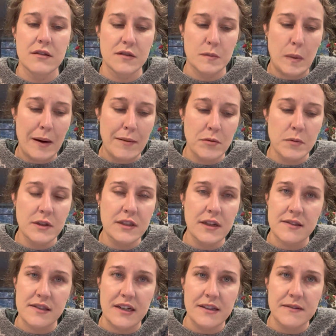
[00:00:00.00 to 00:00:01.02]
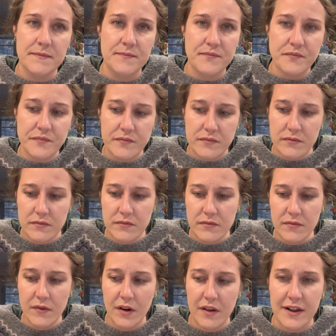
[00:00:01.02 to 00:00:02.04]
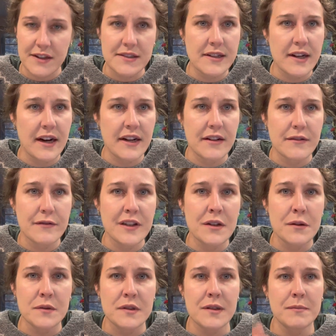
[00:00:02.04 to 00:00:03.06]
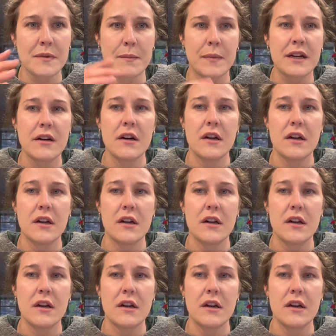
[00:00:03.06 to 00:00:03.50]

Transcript: probably does that. That's kind of, but